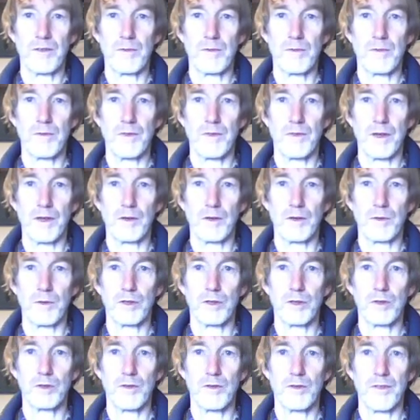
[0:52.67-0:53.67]
So we
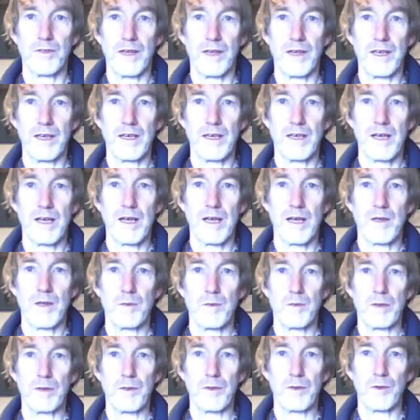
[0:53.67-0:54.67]
could say
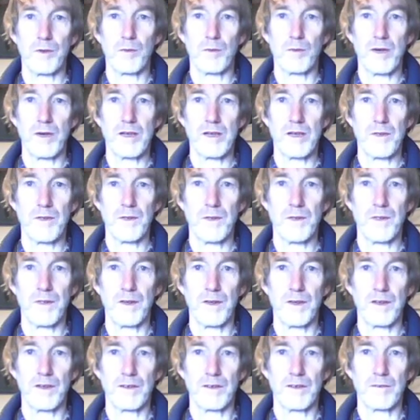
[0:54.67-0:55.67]
plus or minus a
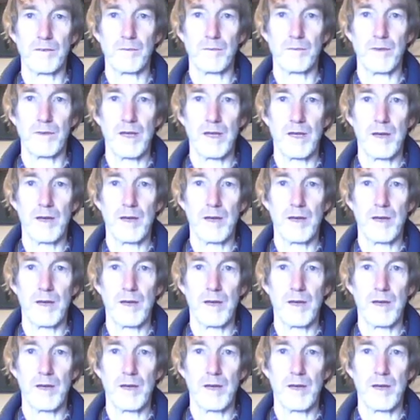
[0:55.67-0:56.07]
certain